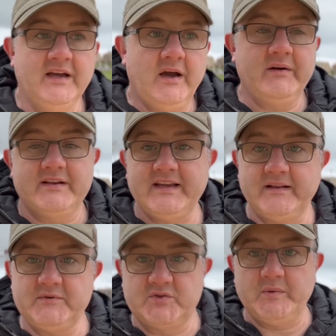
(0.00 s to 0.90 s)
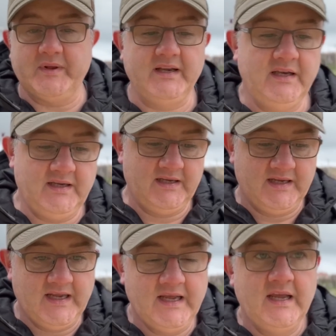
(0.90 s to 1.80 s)
I'm going to take them to swimming
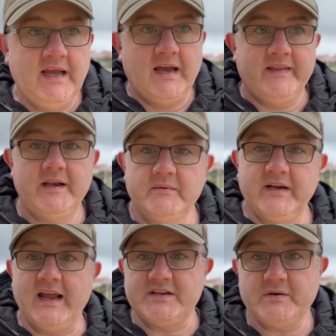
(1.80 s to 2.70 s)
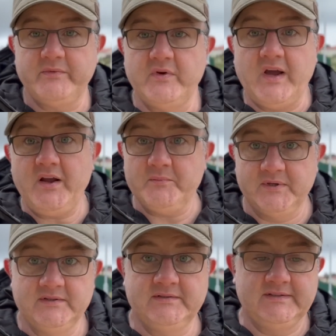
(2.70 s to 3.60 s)
and then I'm going to catch up with you at home.
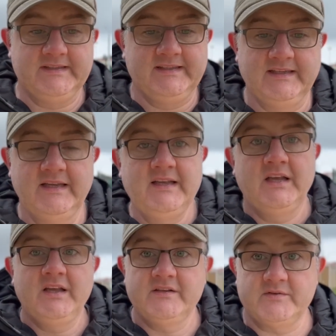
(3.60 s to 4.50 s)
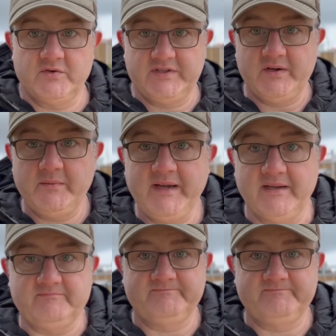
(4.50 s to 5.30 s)
So I'll see you in a minute.